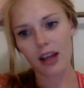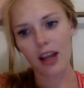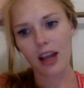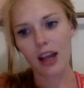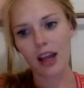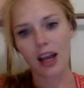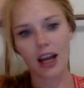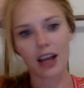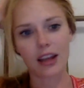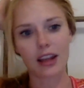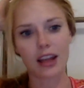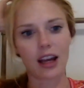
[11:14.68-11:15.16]

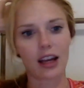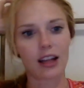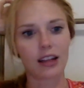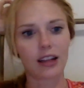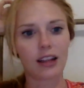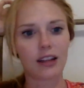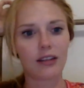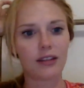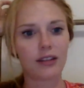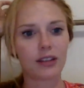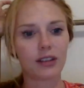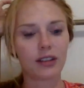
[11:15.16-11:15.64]
at that
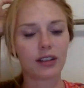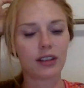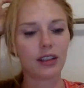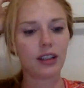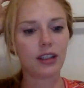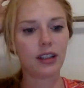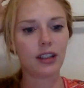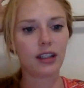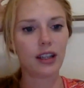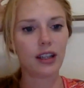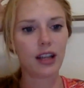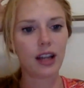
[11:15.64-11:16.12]
level.
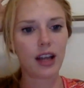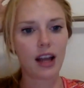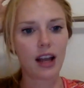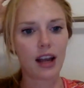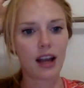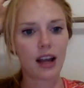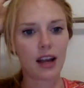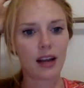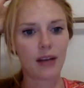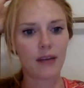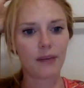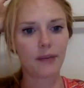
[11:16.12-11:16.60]

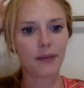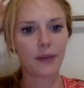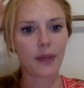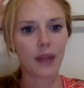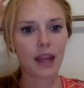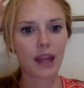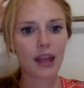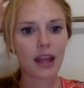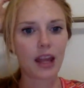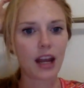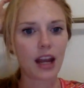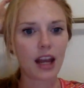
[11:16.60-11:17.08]
Um,
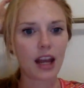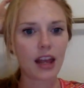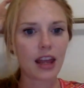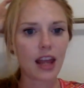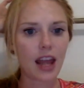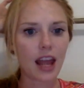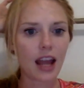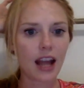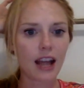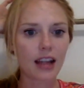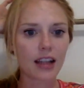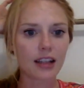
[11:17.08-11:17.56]
and then at the
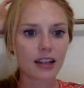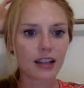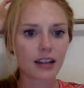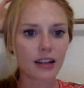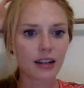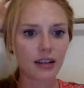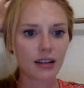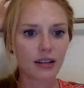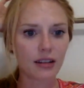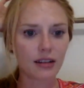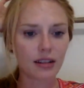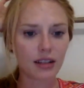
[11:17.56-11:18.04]

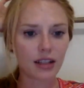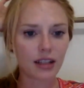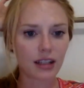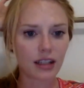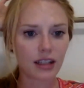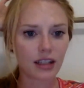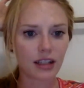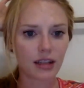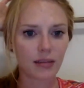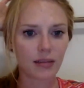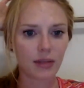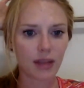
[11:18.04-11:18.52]
exo
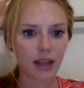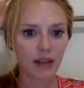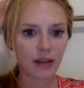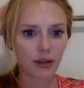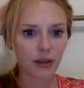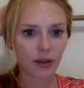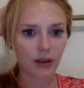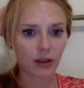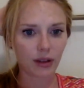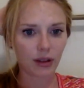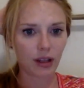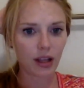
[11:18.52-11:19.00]
system
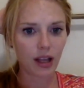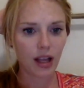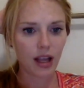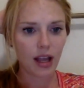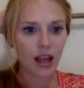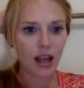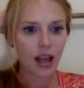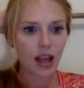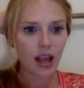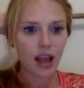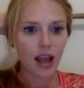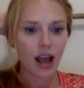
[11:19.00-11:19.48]
level,
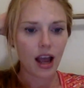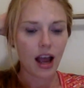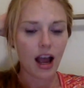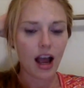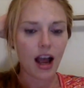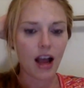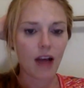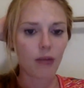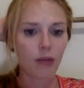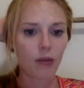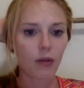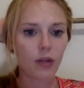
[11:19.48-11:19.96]

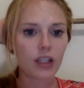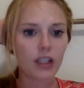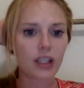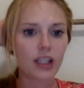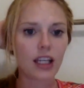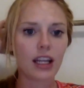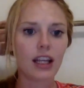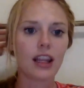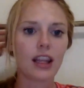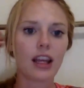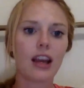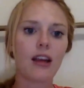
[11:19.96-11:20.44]
um, we
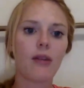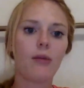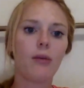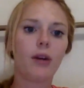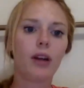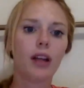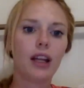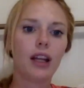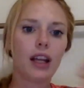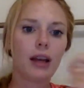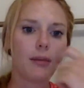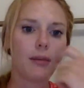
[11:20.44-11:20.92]
see that
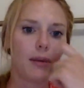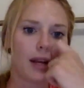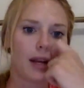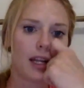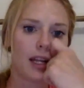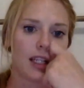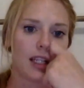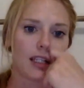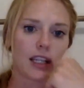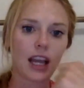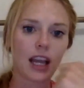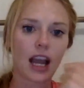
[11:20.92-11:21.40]
William and
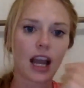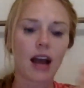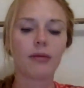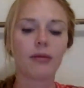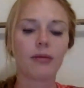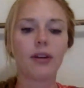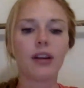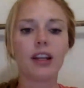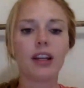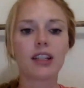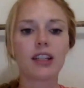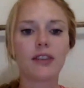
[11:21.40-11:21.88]
his
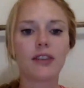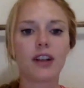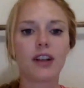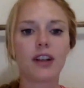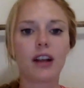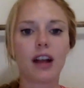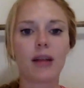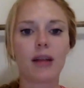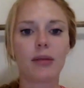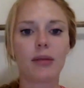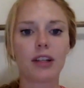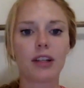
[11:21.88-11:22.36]
his fellow
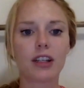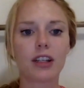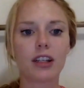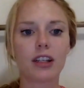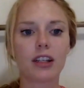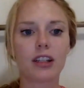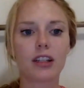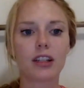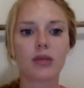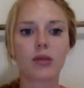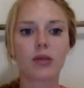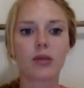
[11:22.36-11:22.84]

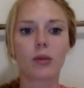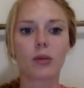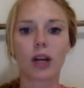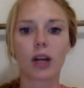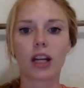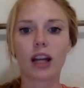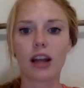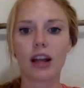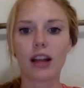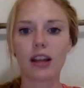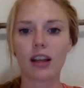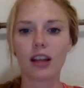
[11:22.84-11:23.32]
abolitionists were
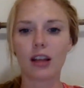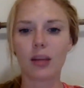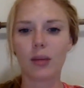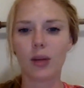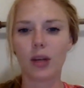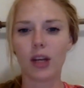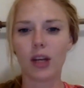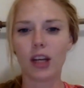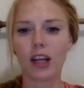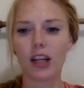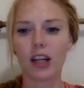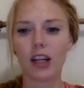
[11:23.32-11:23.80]
working out in the
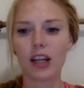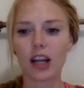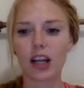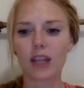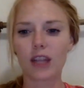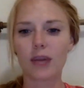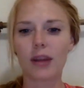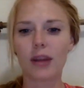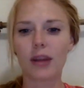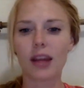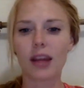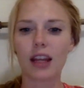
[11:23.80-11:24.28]
community. It talks
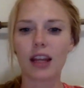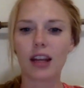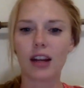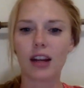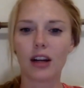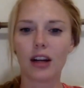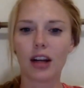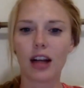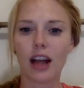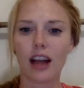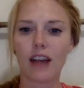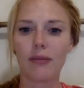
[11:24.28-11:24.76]
about that year
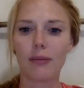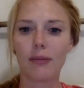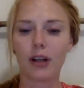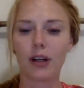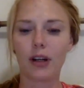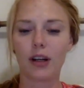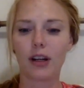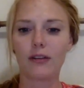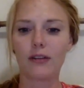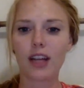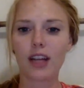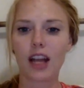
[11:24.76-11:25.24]
and a half
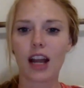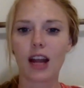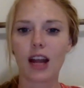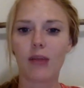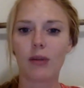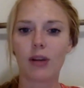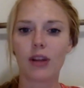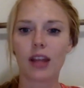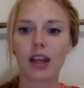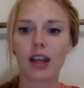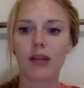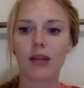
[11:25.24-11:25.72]
period of time
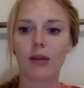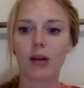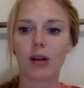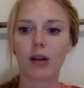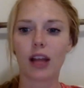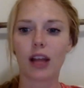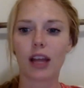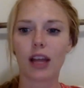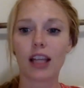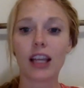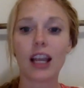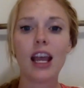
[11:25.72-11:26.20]
where they were like